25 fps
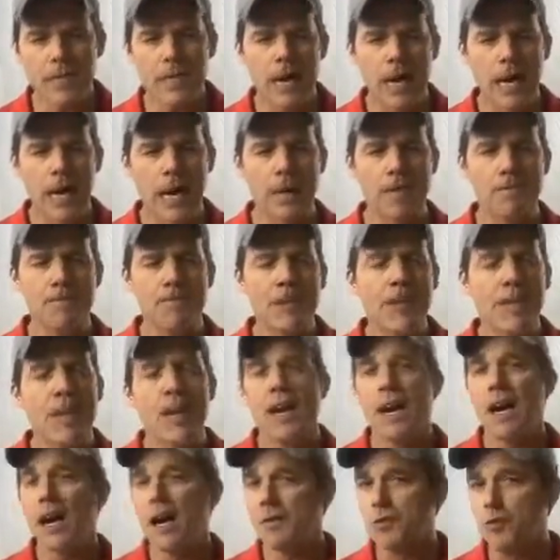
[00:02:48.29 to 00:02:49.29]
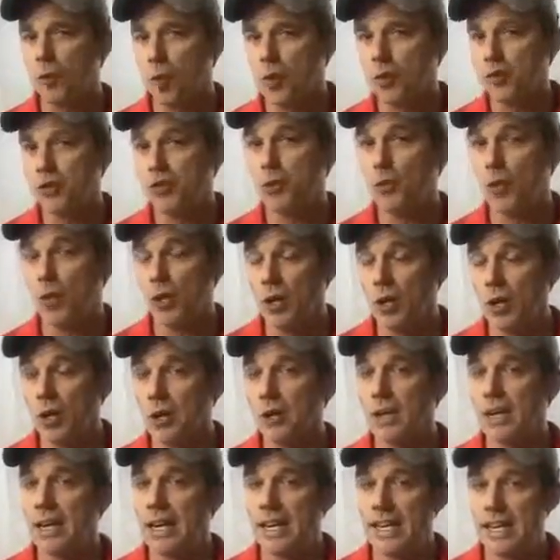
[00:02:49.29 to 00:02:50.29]
Of course, you
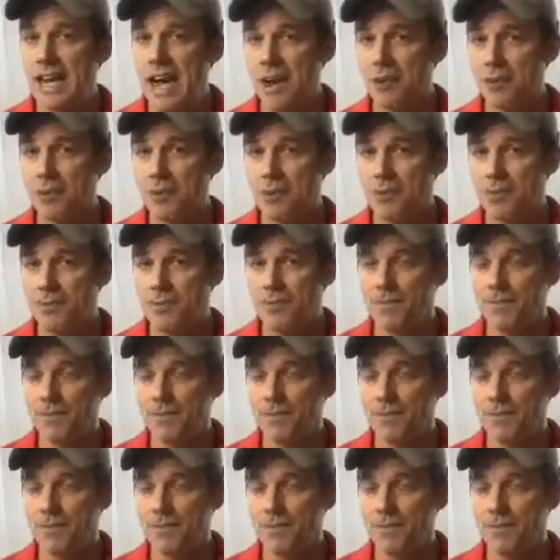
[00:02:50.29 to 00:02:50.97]
will encounter